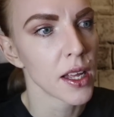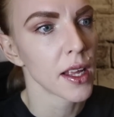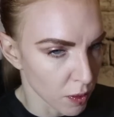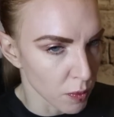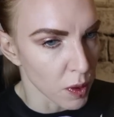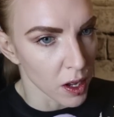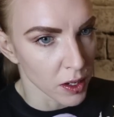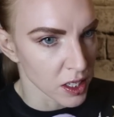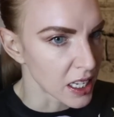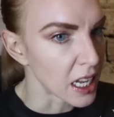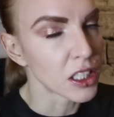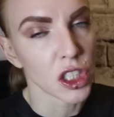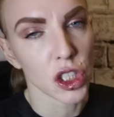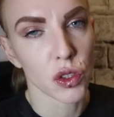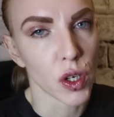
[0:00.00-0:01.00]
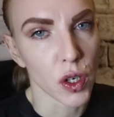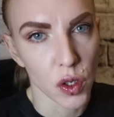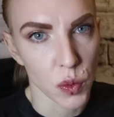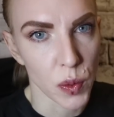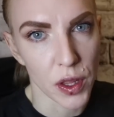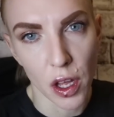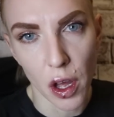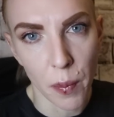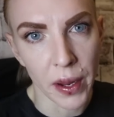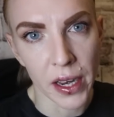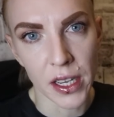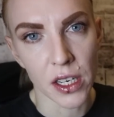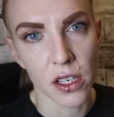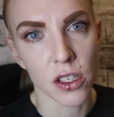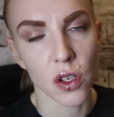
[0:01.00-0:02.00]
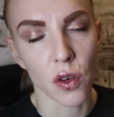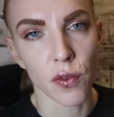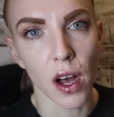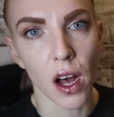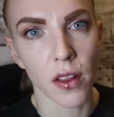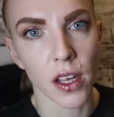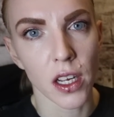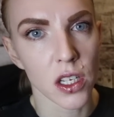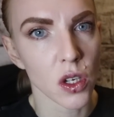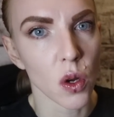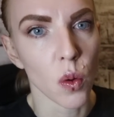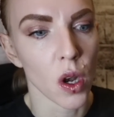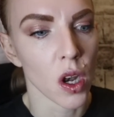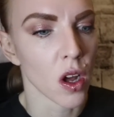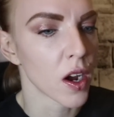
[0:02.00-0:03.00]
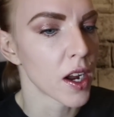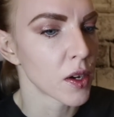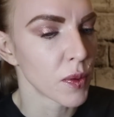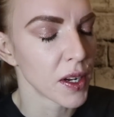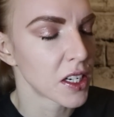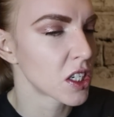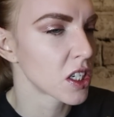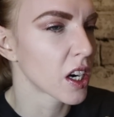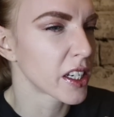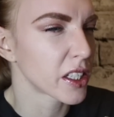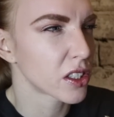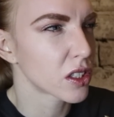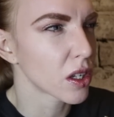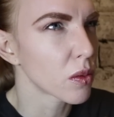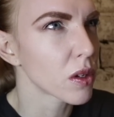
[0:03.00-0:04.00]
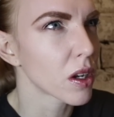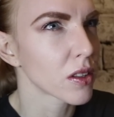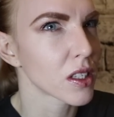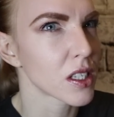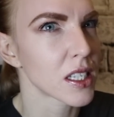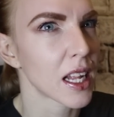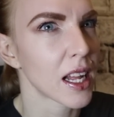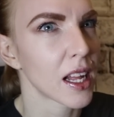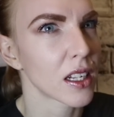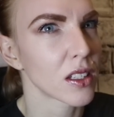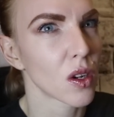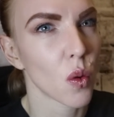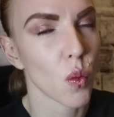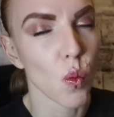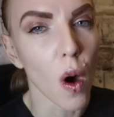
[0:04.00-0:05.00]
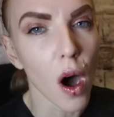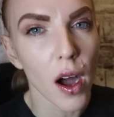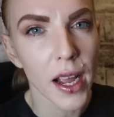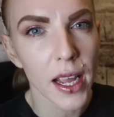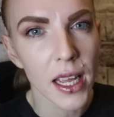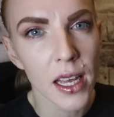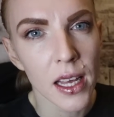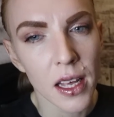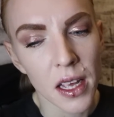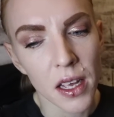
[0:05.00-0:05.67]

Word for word: From what I understand, she struggles with the opinions of others online, which I don't understand why.